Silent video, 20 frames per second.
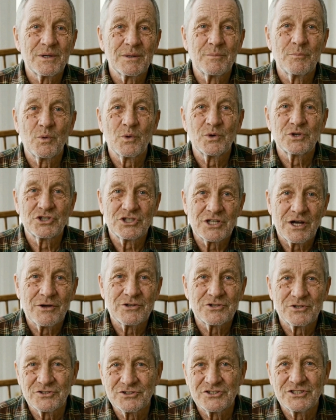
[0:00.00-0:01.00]
and more
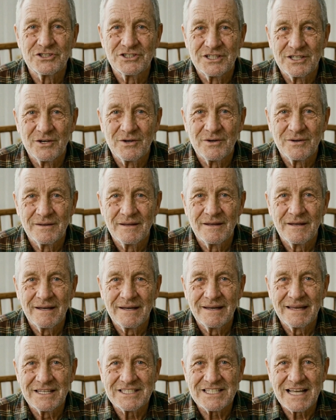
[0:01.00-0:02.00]
sheltered still,
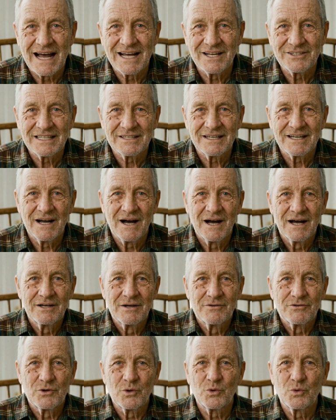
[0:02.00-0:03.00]
exactly the kind
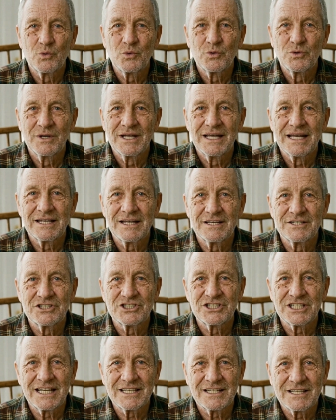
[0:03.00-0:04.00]
of cool, hidden,
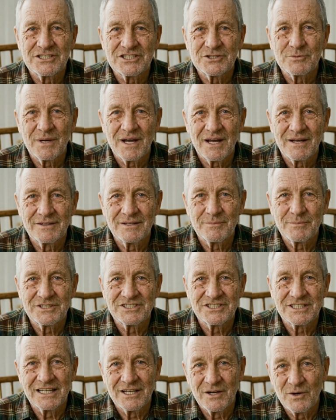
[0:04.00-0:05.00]
shaded spot the
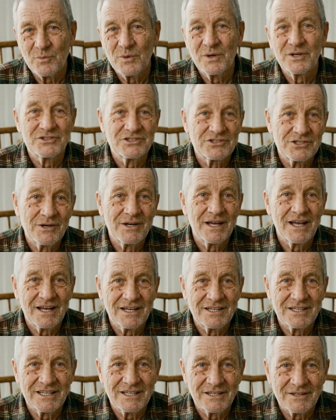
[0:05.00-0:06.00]
mosquito wants to
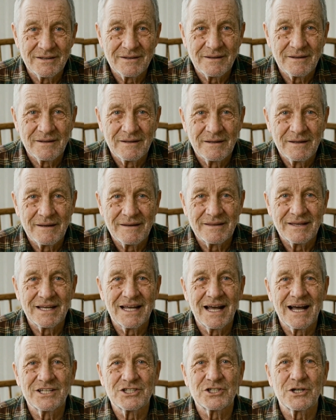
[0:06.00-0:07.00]
land in. The
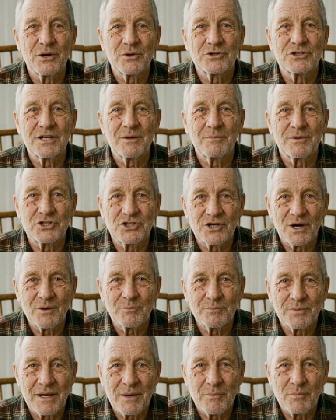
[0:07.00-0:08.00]
catch goes up
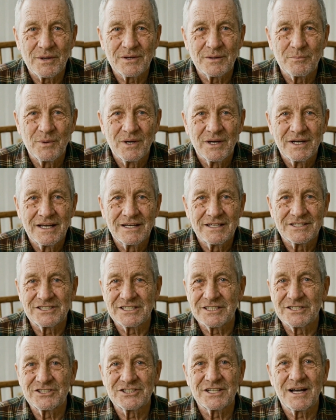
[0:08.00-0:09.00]
sharply when the bucket is
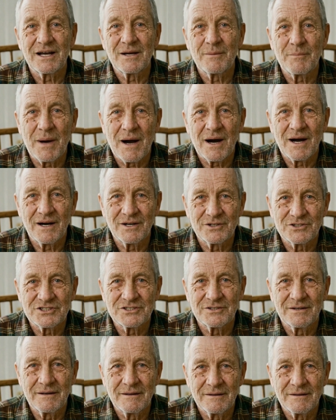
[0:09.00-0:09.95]
inside a box.